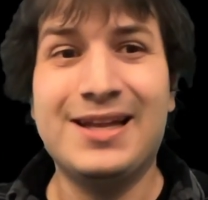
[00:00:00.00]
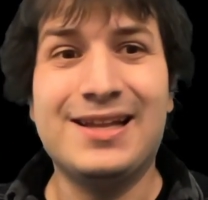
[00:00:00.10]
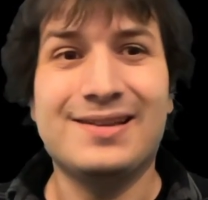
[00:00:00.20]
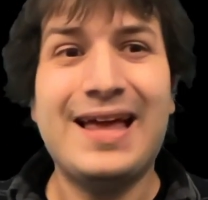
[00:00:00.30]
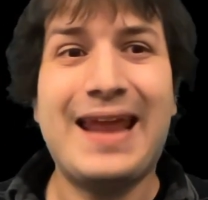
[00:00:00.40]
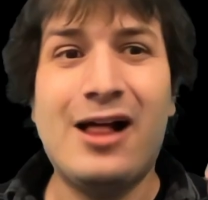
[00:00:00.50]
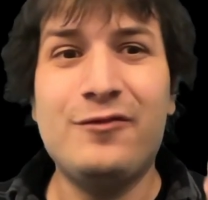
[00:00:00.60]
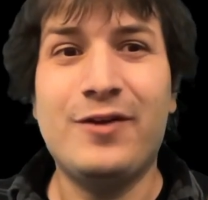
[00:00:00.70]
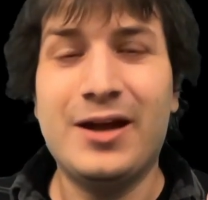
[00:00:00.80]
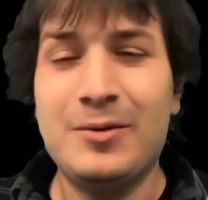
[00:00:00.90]
Let
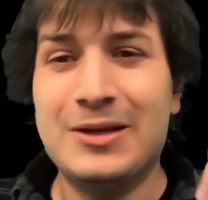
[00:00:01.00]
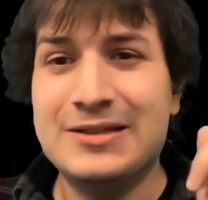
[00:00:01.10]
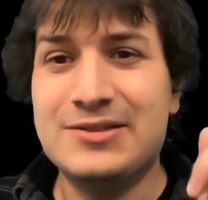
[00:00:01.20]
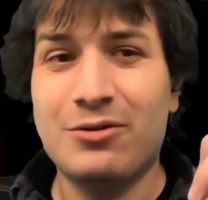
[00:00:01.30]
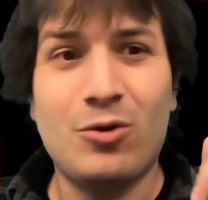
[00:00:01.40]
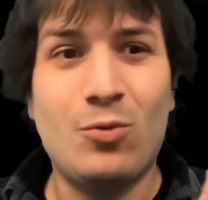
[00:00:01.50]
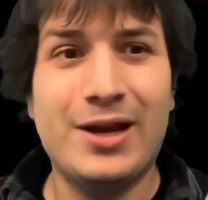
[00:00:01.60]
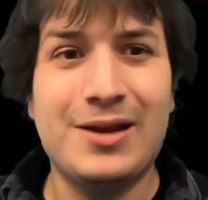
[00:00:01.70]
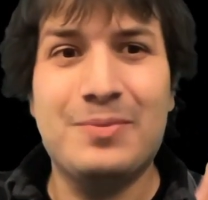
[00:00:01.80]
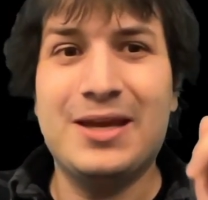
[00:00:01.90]
alpha in
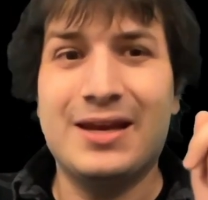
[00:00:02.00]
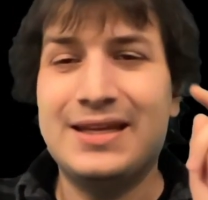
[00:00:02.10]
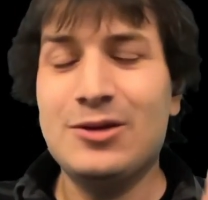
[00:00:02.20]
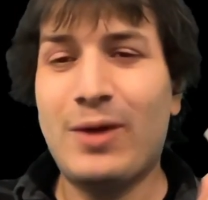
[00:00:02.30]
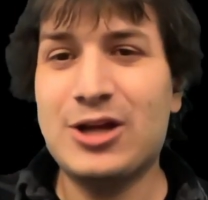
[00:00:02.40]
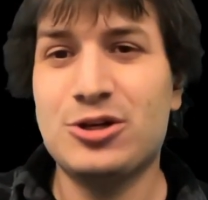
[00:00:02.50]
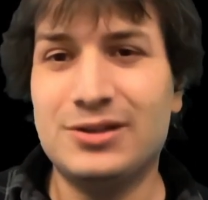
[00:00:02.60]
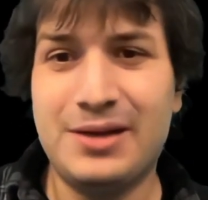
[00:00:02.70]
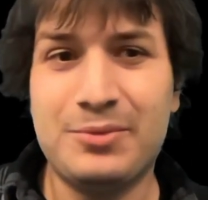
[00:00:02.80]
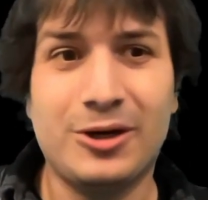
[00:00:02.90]
0,1 be an irrational
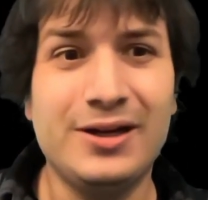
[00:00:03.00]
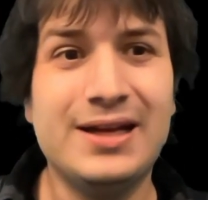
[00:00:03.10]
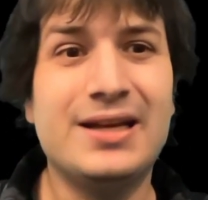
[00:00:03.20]
number.